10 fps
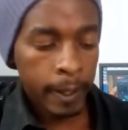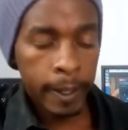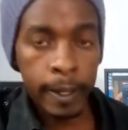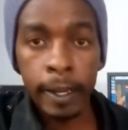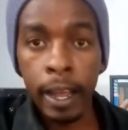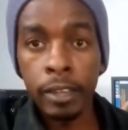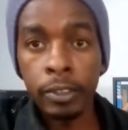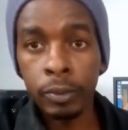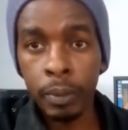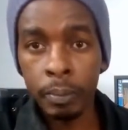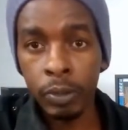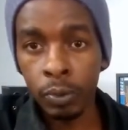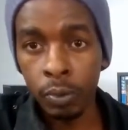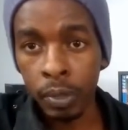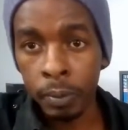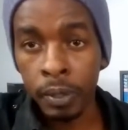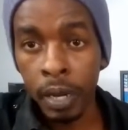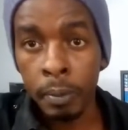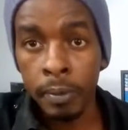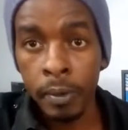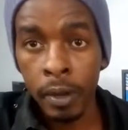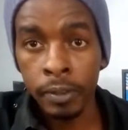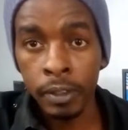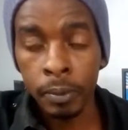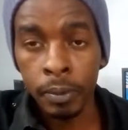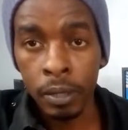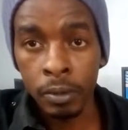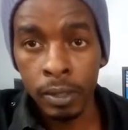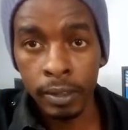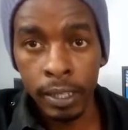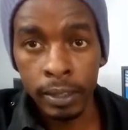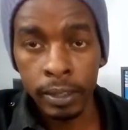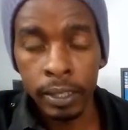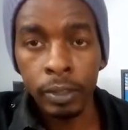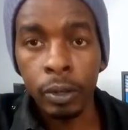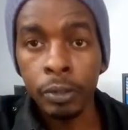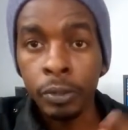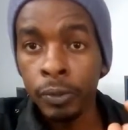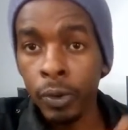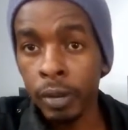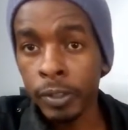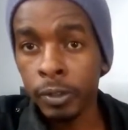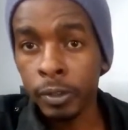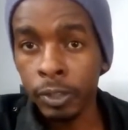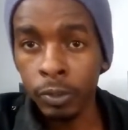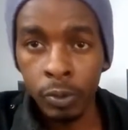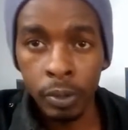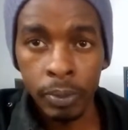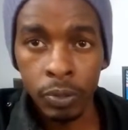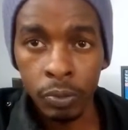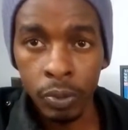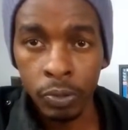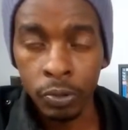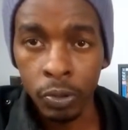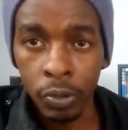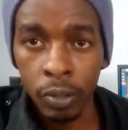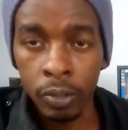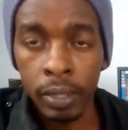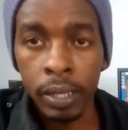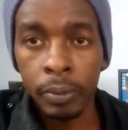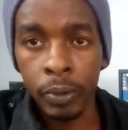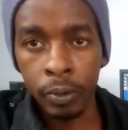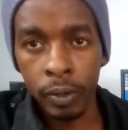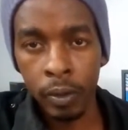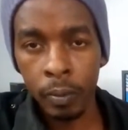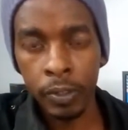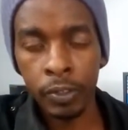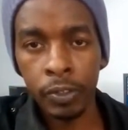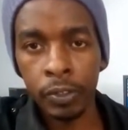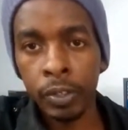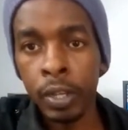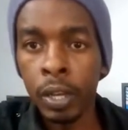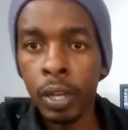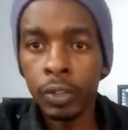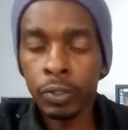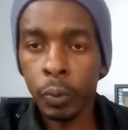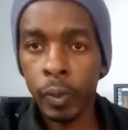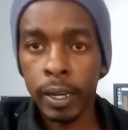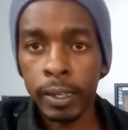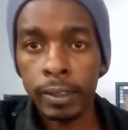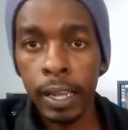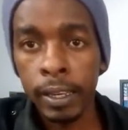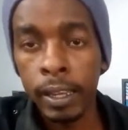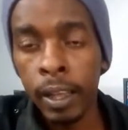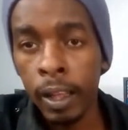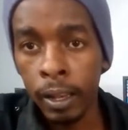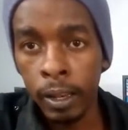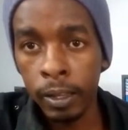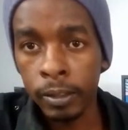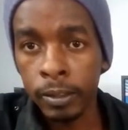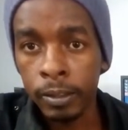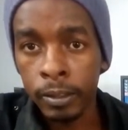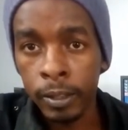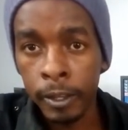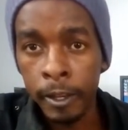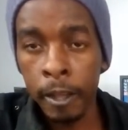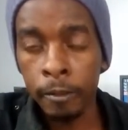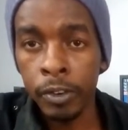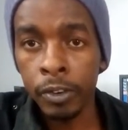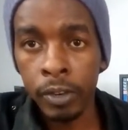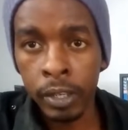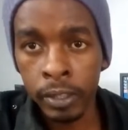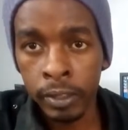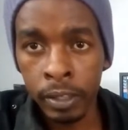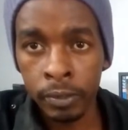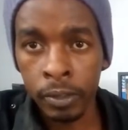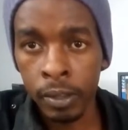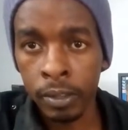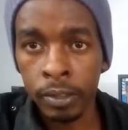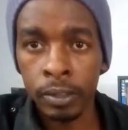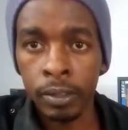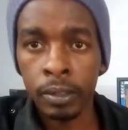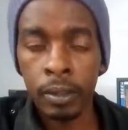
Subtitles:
Guys, remember to subscribe if you haven't subscribed to the channel, and also if you have a song that you don't want me to do a tutorial on, let me know in the comment area. So with that aside, let's dive in right after this.